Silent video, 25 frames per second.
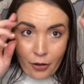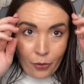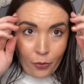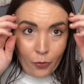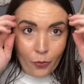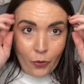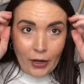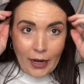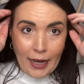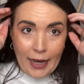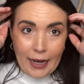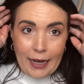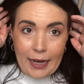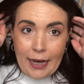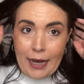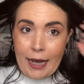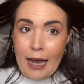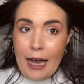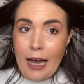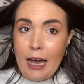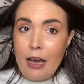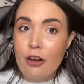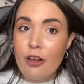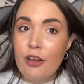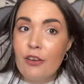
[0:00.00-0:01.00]
when I got
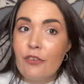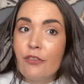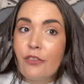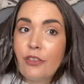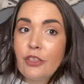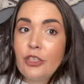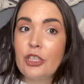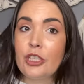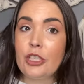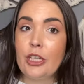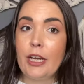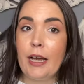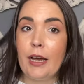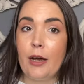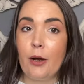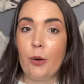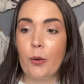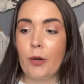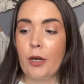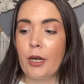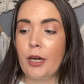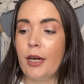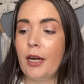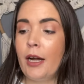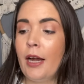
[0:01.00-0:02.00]
out of the
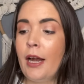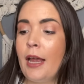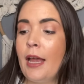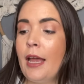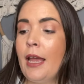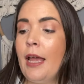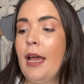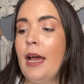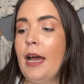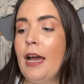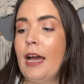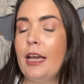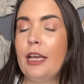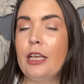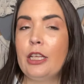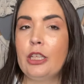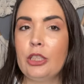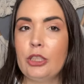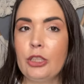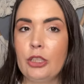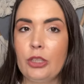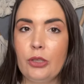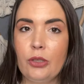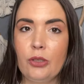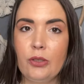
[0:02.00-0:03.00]
shower, I
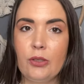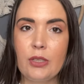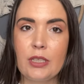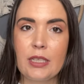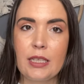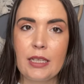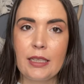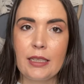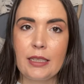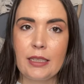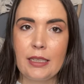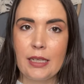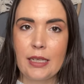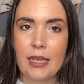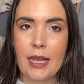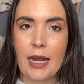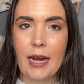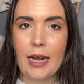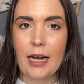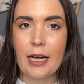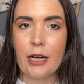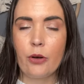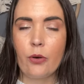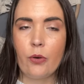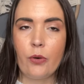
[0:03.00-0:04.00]
used this
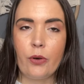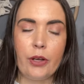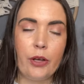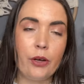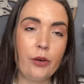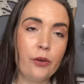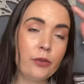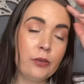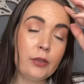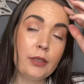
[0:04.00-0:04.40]
hair oil.